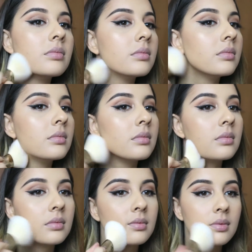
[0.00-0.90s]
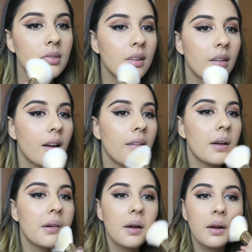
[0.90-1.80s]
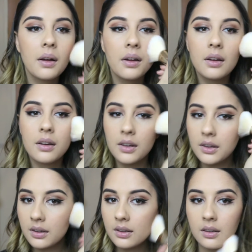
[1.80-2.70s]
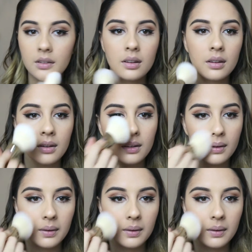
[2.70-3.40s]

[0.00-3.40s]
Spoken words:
(no one is talking)